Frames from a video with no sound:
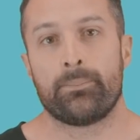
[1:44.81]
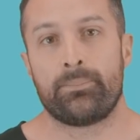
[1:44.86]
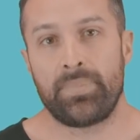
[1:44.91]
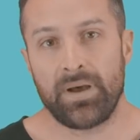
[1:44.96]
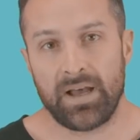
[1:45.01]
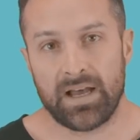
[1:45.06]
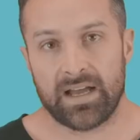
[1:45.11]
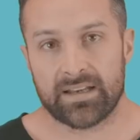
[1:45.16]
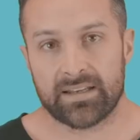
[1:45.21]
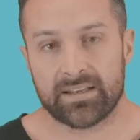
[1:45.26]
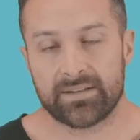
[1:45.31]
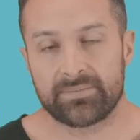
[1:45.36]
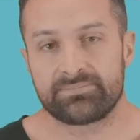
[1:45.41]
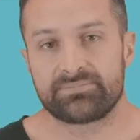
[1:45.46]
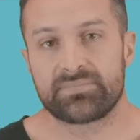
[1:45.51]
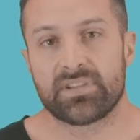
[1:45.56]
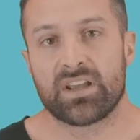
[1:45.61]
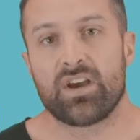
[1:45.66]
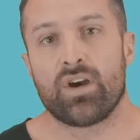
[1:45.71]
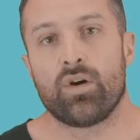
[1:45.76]
But
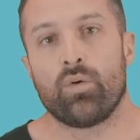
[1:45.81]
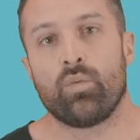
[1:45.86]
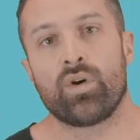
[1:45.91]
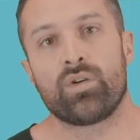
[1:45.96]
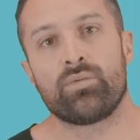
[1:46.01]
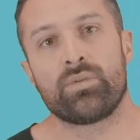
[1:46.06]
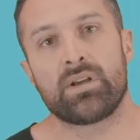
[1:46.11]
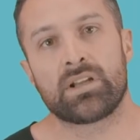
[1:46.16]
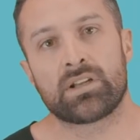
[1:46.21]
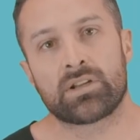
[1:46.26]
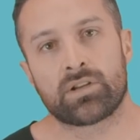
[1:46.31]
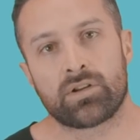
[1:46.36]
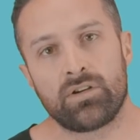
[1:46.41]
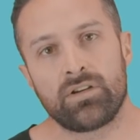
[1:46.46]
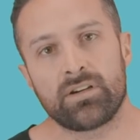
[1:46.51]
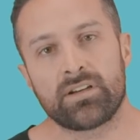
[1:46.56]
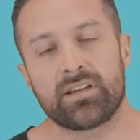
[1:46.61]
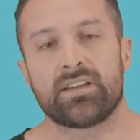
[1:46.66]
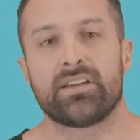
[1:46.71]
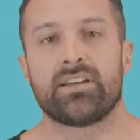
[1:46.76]
when we
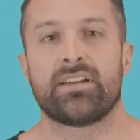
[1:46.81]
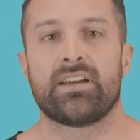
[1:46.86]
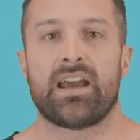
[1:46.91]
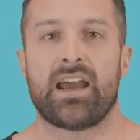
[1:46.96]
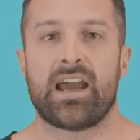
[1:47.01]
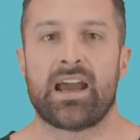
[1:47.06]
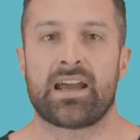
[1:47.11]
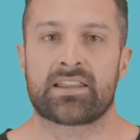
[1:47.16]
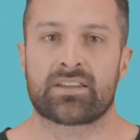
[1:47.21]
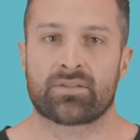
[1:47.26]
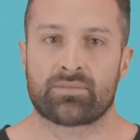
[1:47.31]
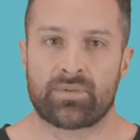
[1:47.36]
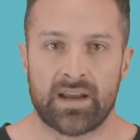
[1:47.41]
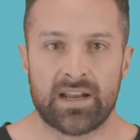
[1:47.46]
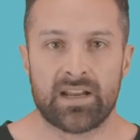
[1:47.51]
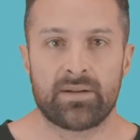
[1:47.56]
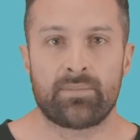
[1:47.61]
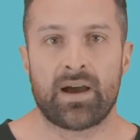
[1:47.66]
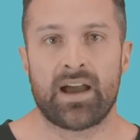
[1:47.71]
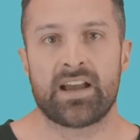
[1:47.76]
look at the
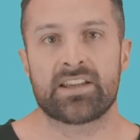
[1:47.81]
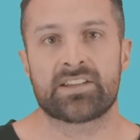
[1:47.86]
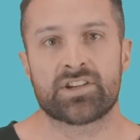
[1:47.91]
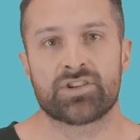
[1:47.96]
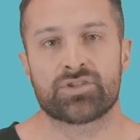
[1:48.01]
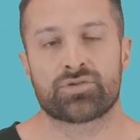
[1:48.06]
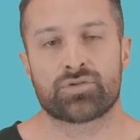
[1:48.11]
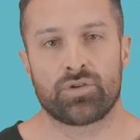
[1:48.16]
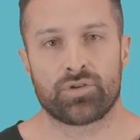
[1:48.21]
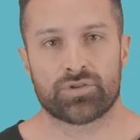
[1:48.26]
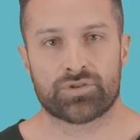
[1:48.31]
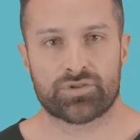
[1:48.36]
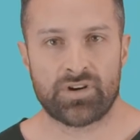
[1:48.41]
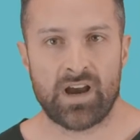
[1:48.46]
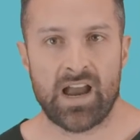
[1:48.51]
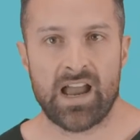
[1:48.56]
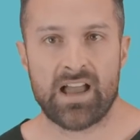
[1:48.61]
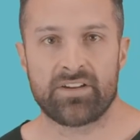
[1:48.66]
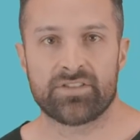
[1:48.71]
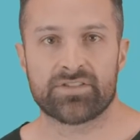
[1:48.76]
randomized controlled
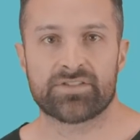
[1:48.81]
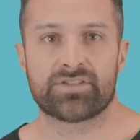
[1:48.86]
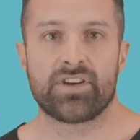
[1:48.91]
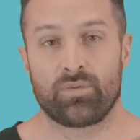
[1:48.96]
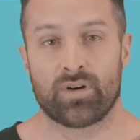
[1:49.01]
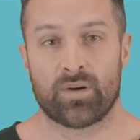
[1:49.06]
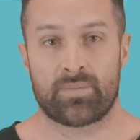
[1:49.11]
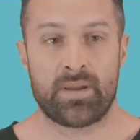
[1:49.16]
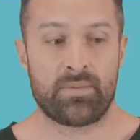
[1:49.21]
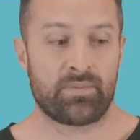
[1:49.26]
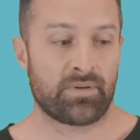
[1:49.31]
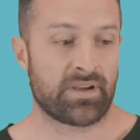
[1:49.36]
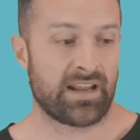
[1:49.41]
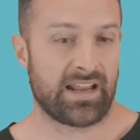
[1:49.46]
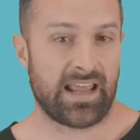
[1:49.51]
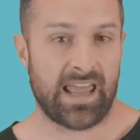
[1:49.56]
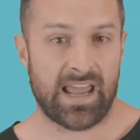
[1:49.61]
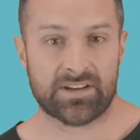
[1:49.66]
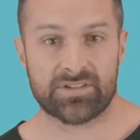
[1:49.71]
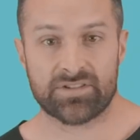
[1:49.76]
trials where people
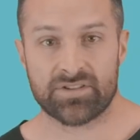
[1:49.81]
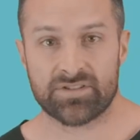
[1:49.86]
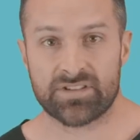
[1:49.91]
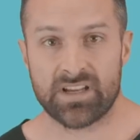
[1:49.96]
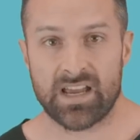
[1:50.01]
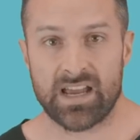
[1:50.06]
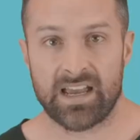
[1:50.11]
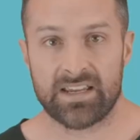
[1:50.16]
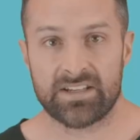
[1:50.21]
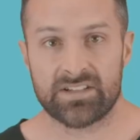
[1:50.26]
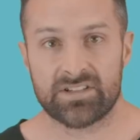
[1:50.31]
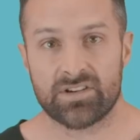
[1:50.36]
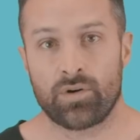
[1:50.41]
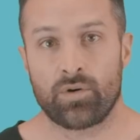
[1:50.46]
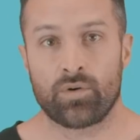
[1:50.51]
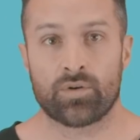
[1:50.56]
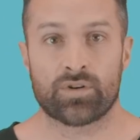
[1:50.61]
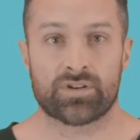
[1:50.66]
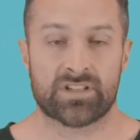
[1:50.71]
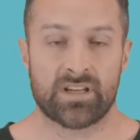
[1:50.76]
get exercise
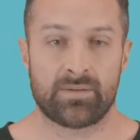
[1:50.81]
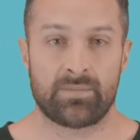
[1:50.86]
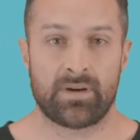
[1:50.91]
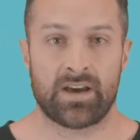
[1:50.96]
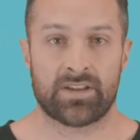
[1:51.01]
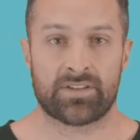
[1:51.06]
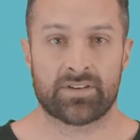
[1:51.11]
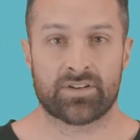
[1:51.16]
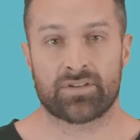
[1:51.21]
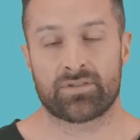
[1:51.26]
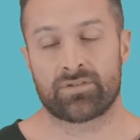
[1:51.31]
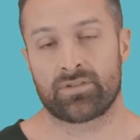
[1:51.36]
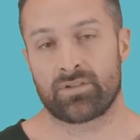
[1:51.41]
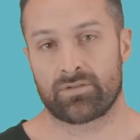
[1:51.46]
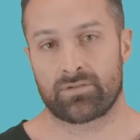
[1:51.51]
or some other